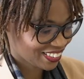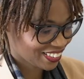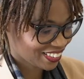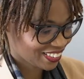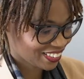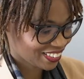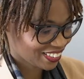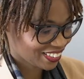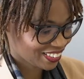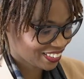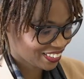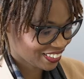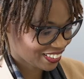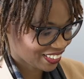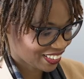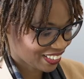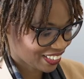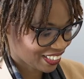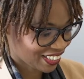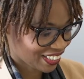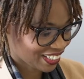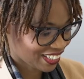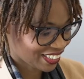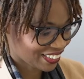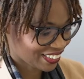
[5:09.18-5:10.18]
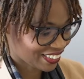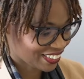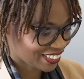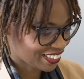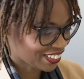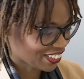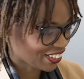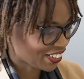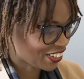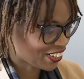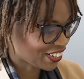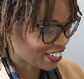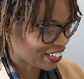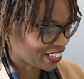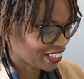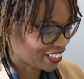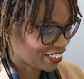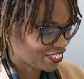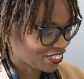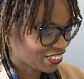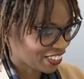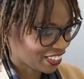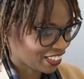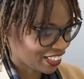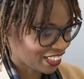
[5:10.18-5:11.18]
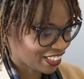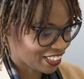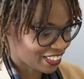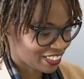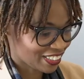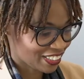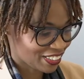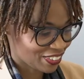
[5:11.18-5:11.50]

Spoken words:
One other important tip to be successful: